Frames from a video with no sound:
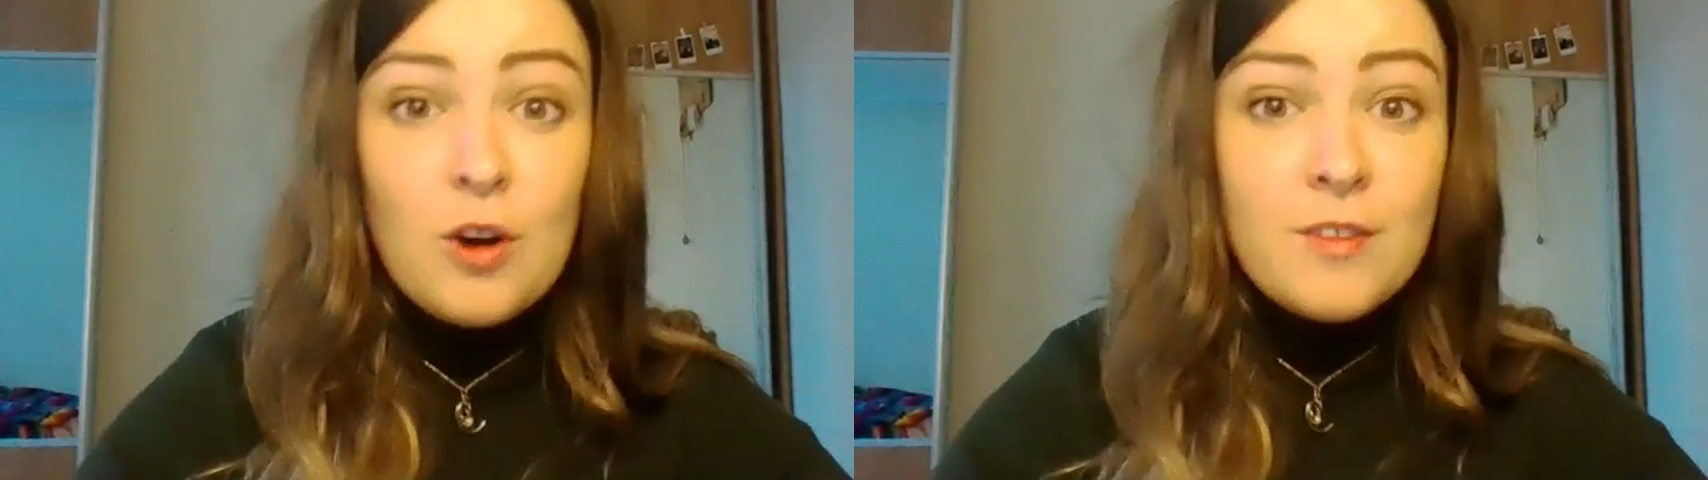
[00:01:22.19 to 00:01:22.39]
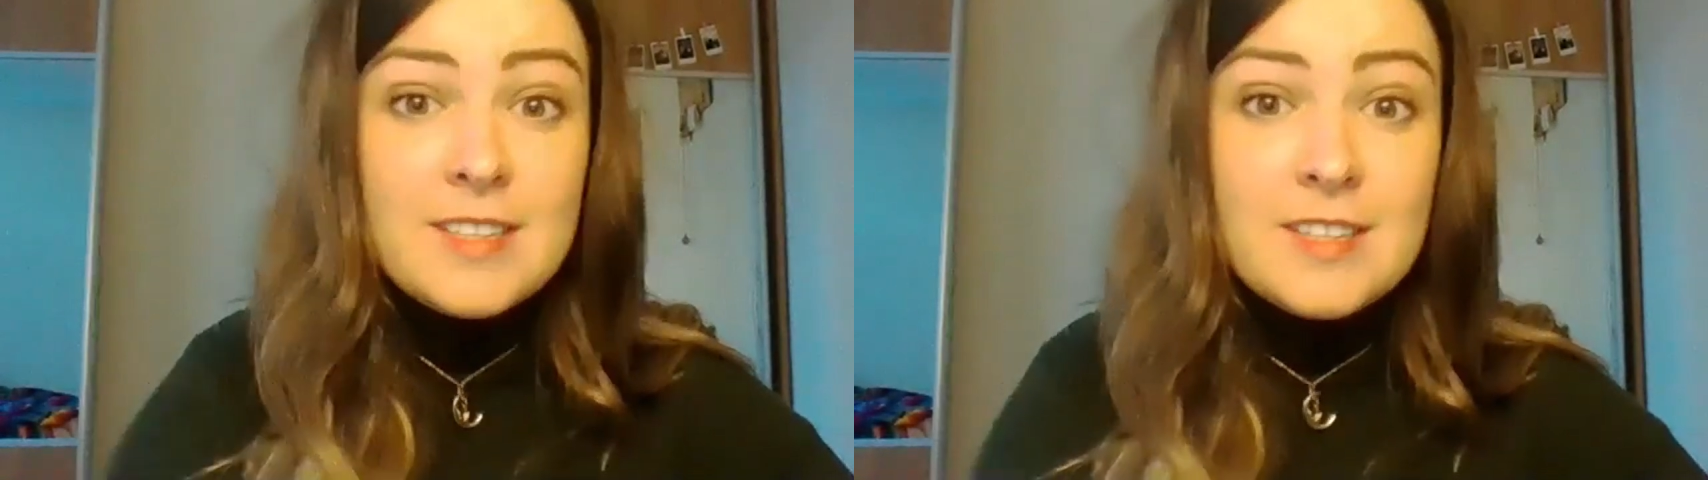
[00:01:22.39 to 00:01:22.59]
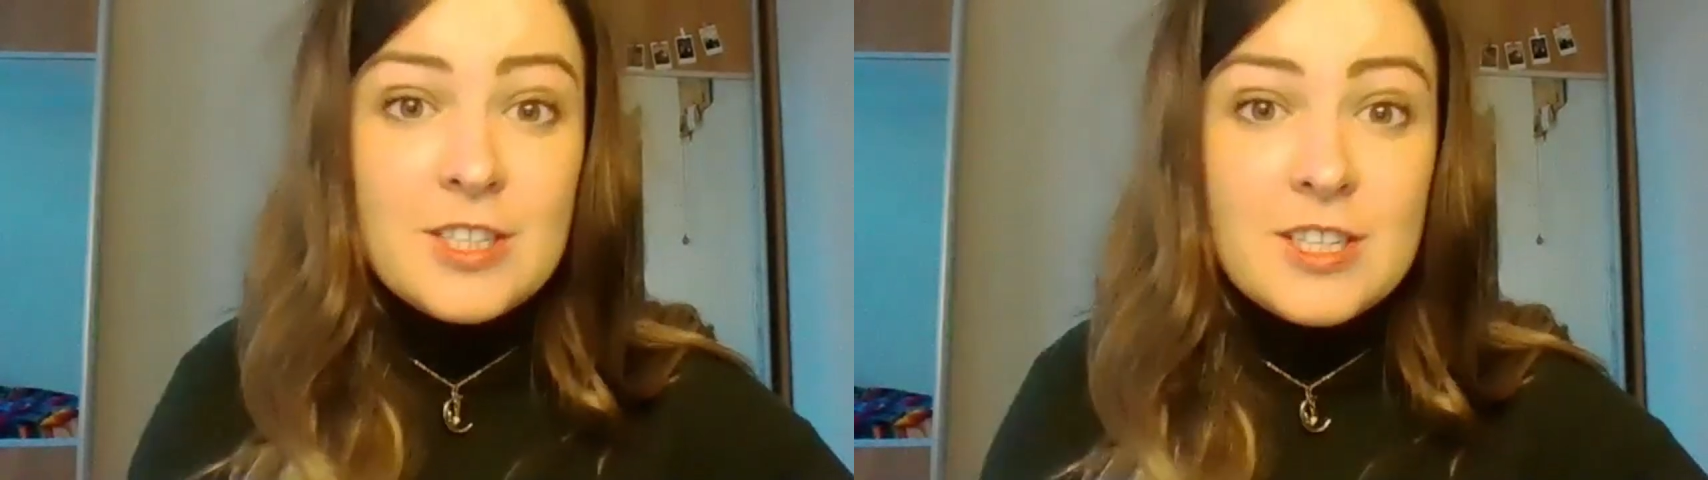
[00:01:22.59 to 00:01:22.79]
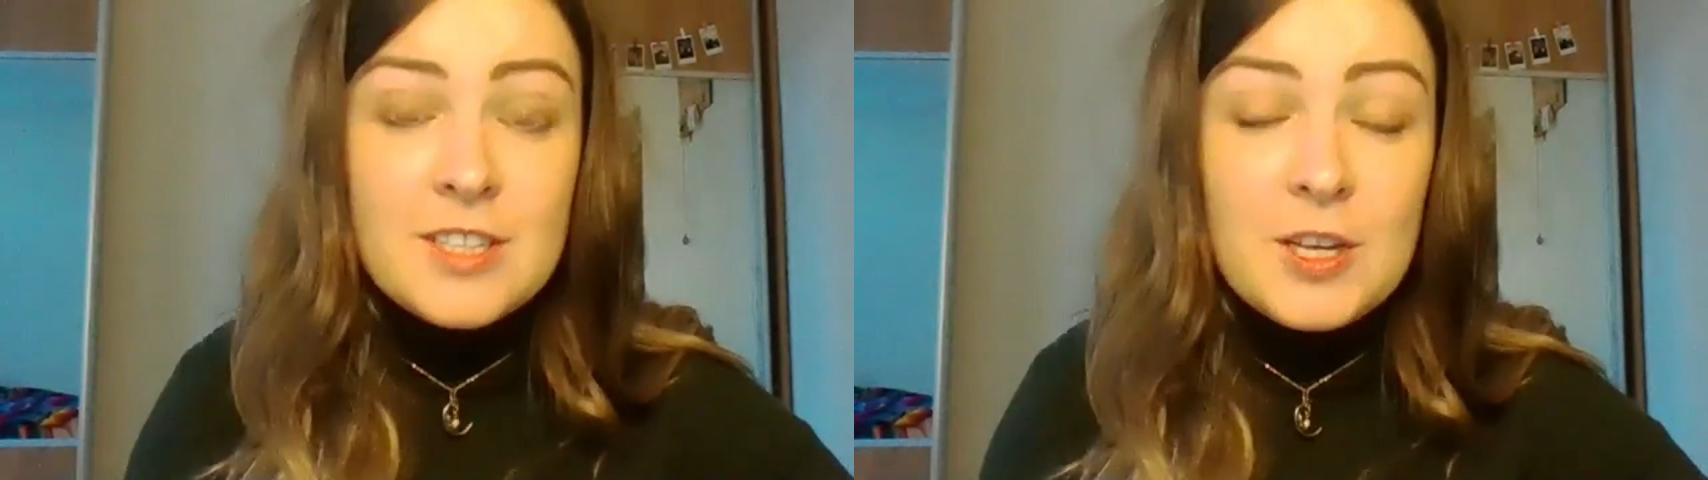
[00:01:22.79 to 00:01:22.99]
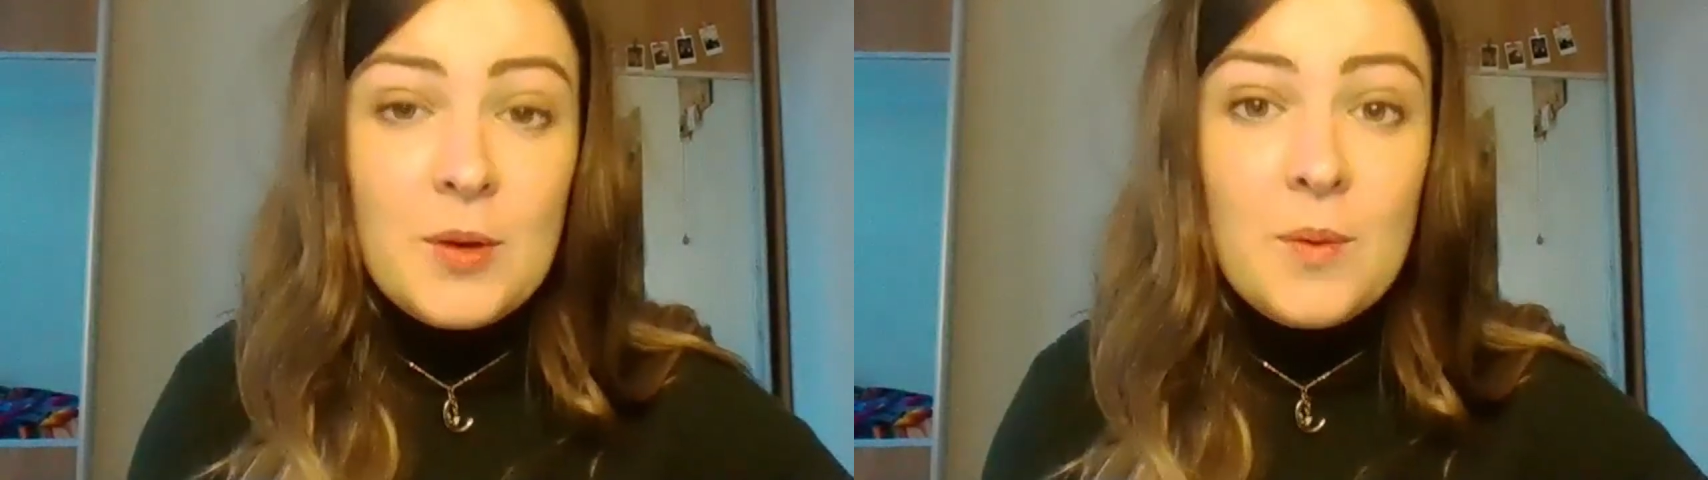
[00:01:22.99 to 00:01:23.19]
or
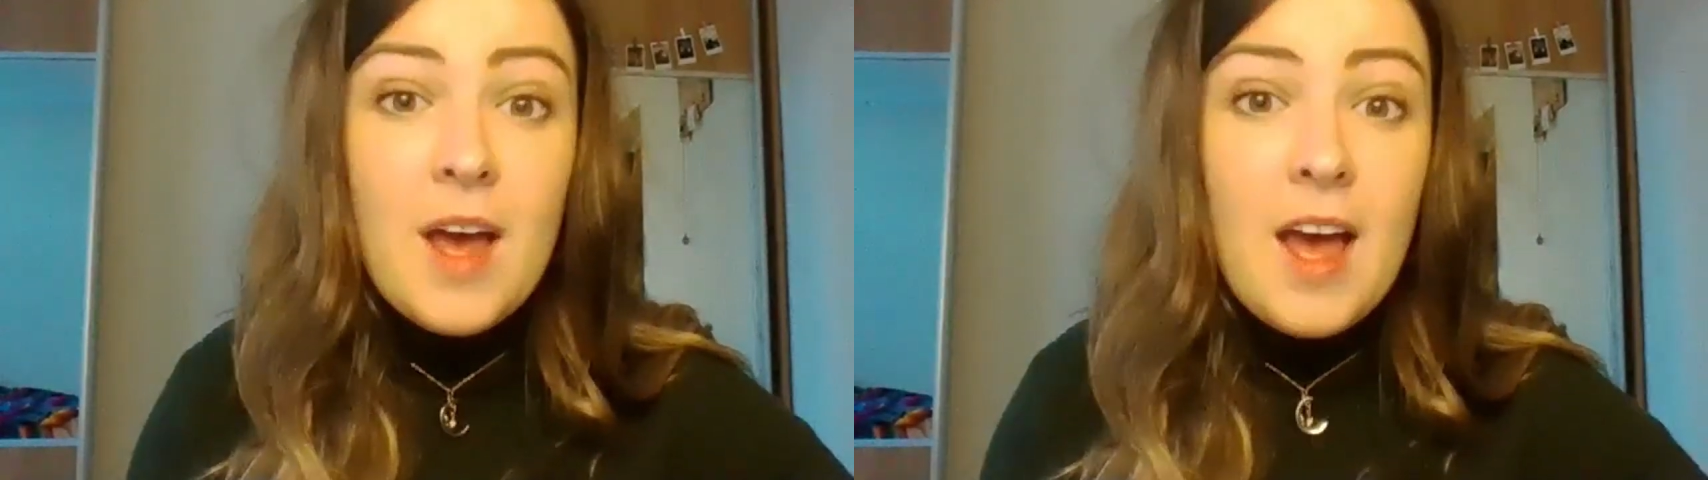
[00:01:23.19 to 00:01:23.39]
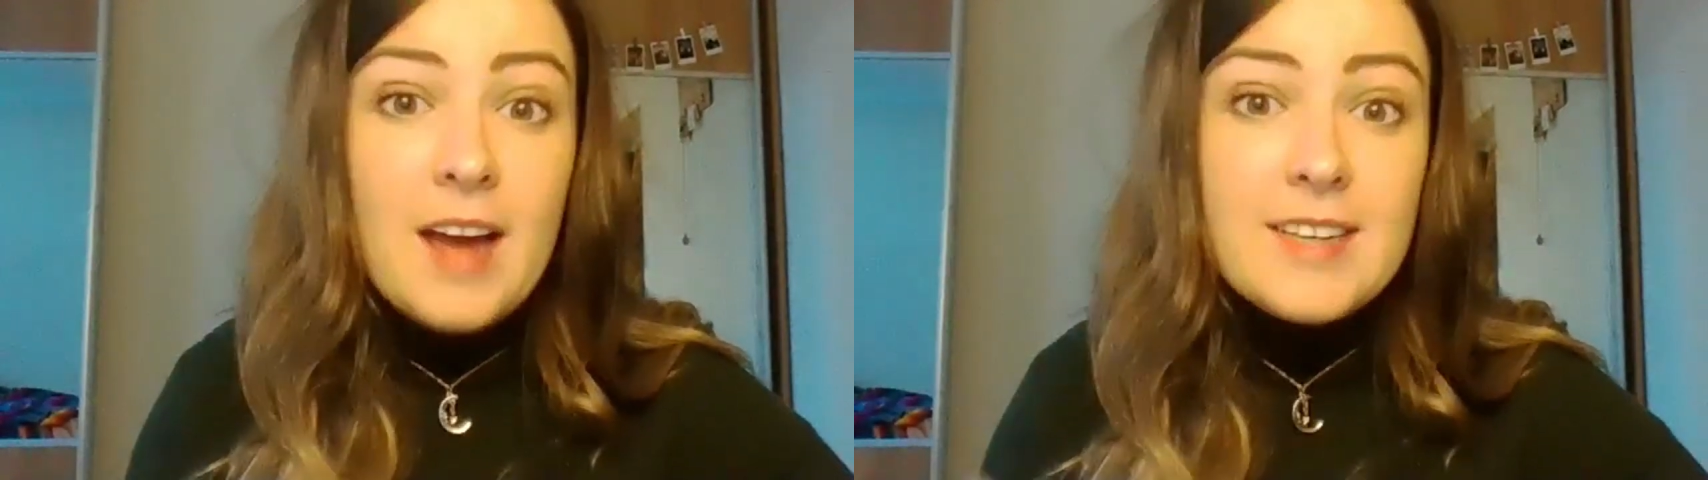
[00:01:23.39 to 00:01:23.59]
researchers who